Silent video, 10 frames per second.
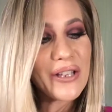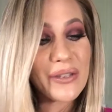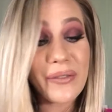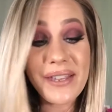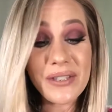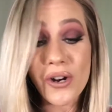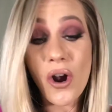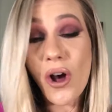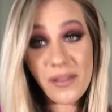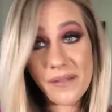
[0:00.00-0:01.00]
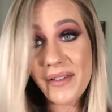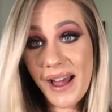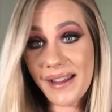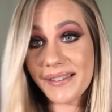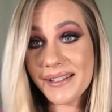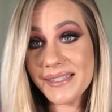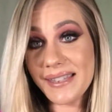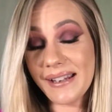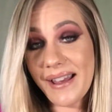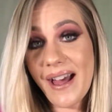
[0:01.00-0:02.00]
So these are all of the highlights
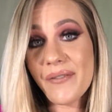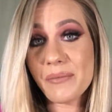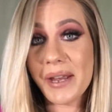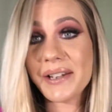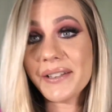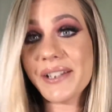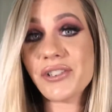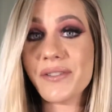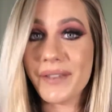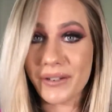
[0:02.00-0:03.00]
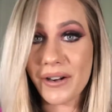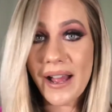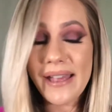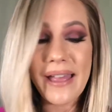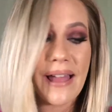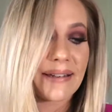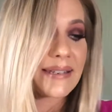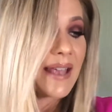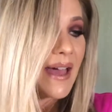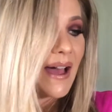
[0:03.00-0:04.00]
that I have in my collection that are high-end.